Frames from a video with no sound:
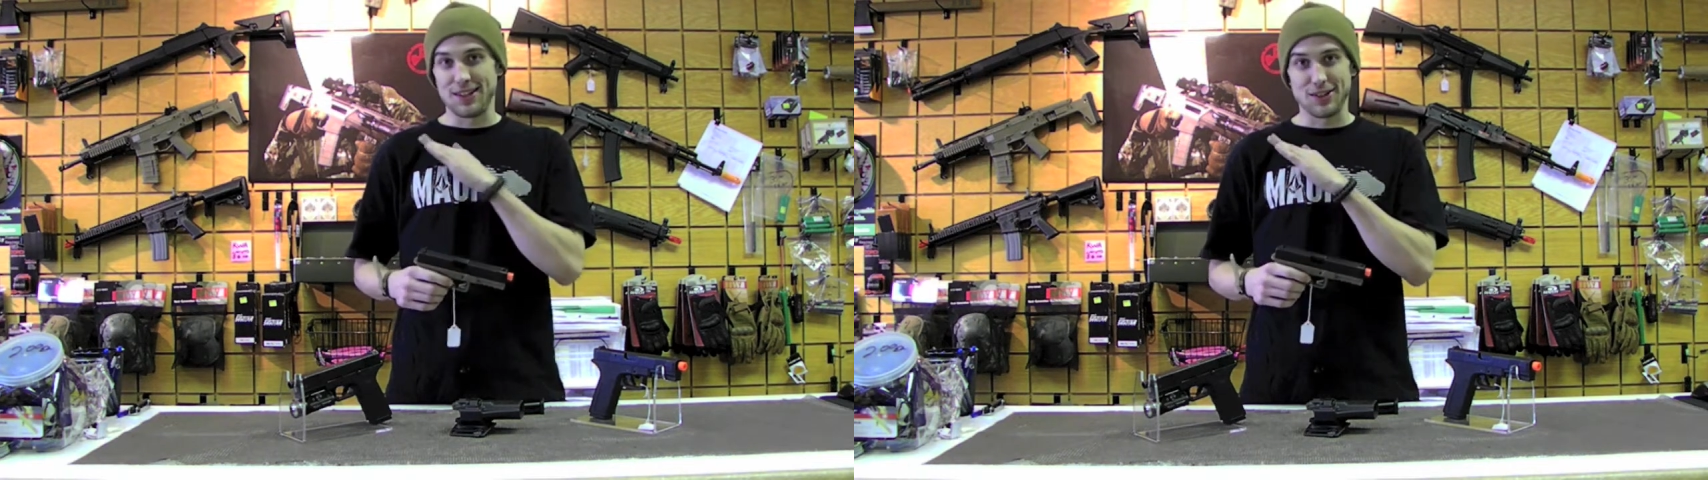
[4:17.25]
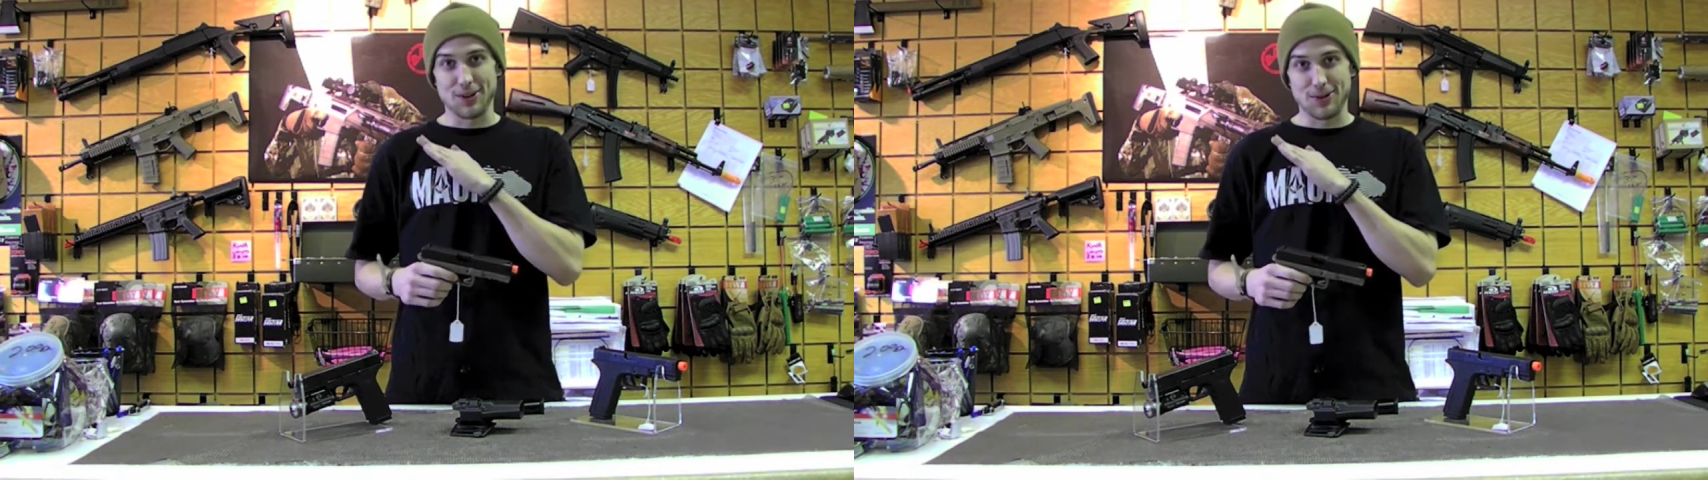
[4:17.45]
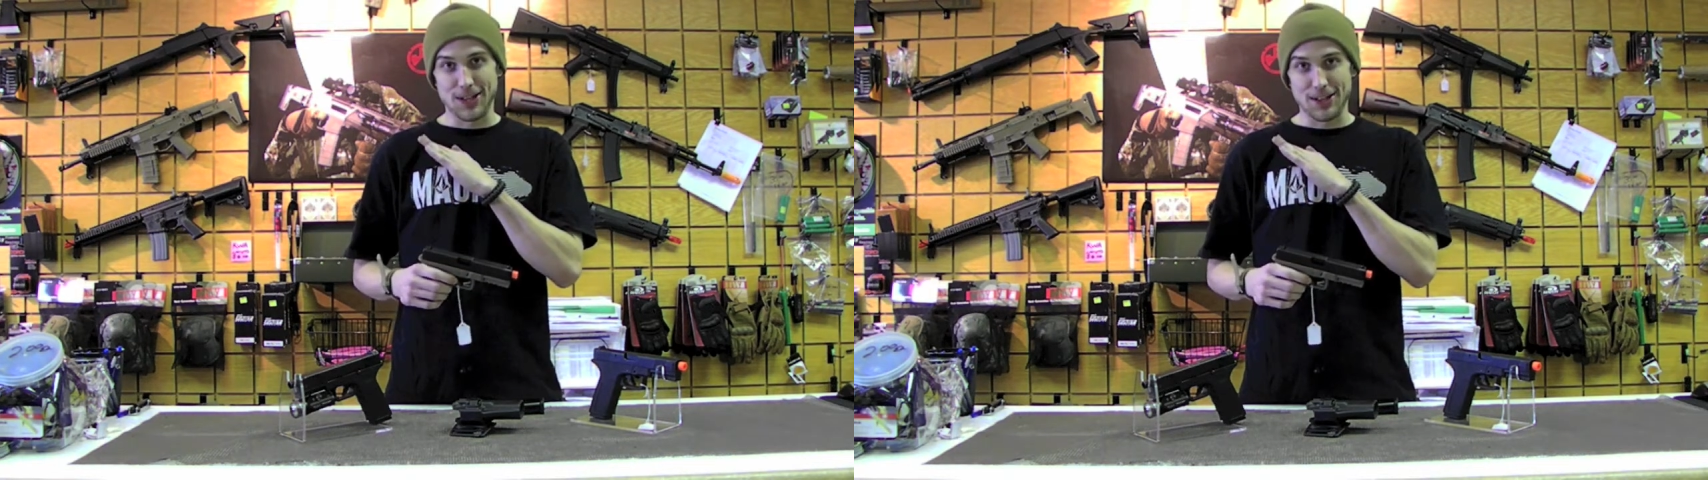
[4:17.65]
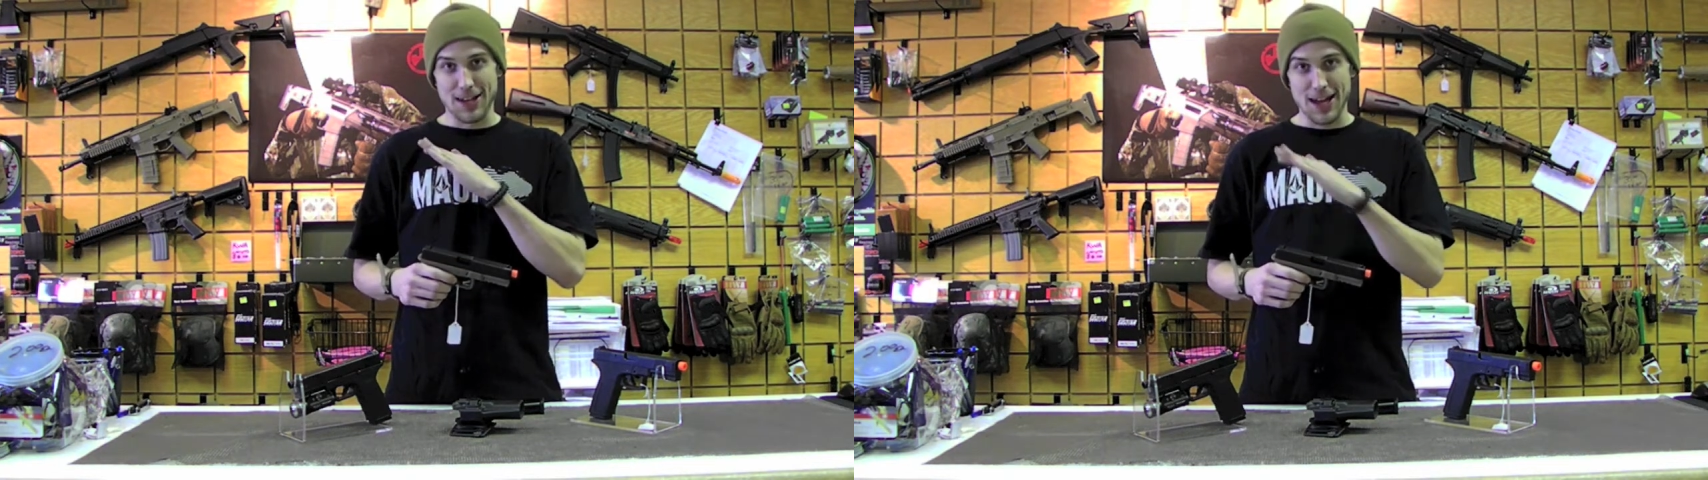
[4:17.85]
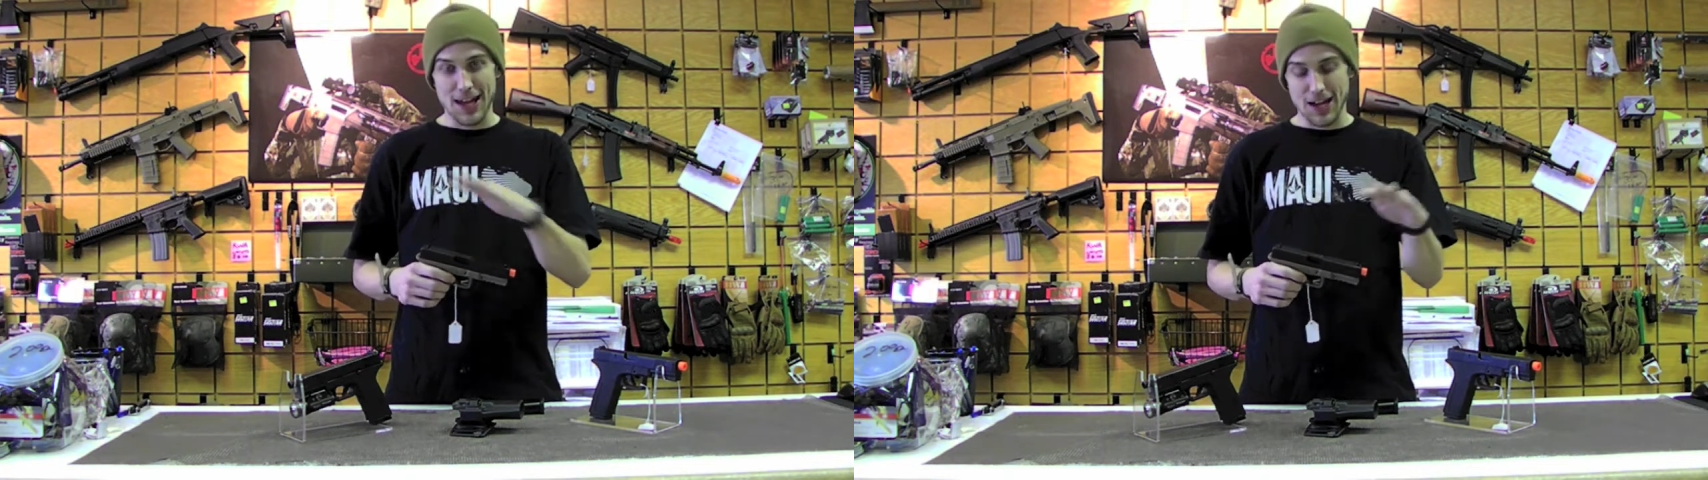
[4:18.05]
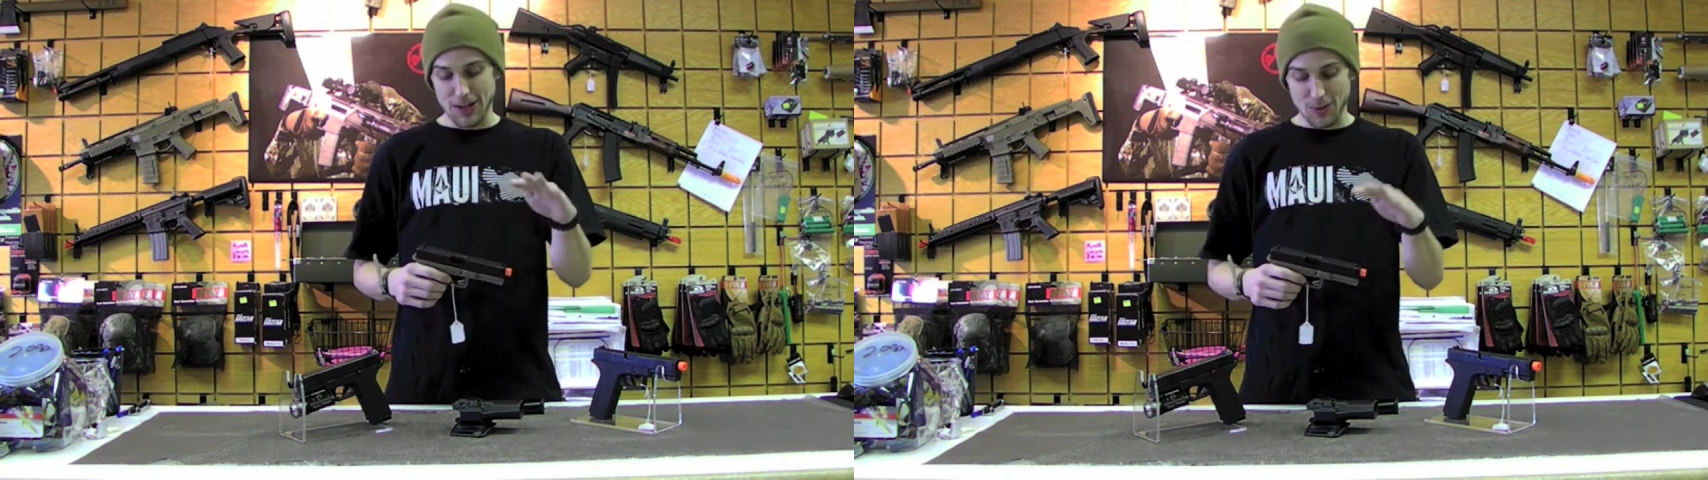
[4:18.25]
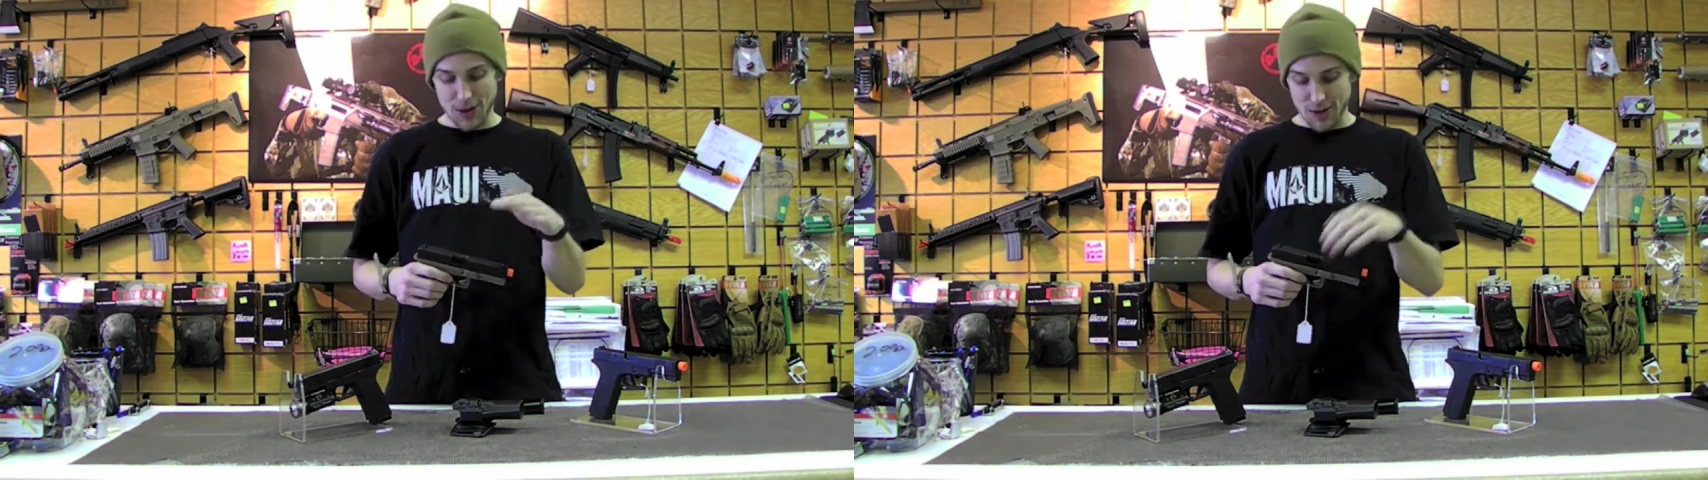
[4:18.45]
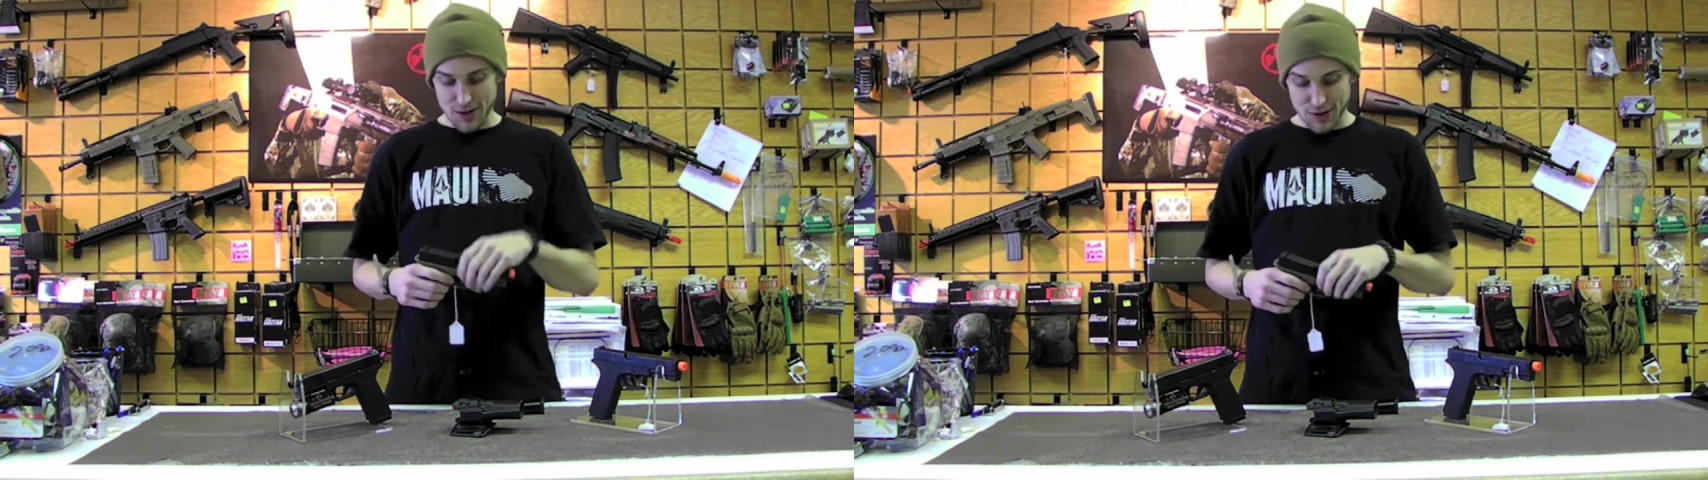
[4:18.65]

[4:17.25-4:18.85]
is going anywhere.